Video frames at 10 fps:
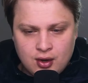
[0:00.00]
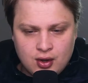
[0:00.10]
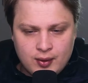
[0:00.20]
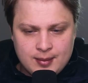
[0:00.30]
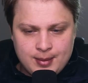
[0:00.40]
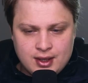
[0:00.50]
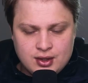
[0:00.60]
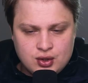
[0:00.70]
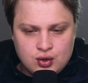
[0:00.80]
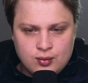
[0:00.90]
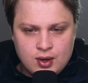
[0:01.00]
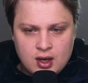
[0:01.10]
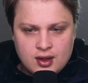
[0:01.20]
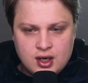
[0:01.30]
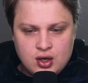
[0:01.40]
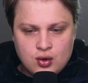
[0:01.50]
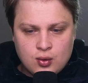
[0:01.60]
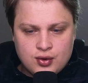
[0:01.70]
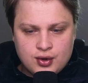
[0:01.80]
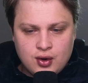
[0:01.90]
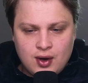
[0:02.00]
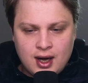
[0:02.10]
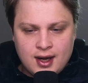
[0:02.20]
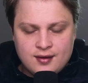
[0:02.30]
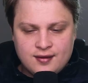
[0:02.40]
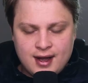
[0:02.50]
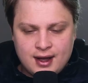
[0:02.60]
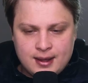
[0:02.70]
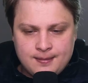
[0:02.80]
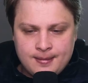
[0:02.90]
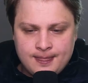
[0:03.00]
all the way up into the northern Ohio Valley,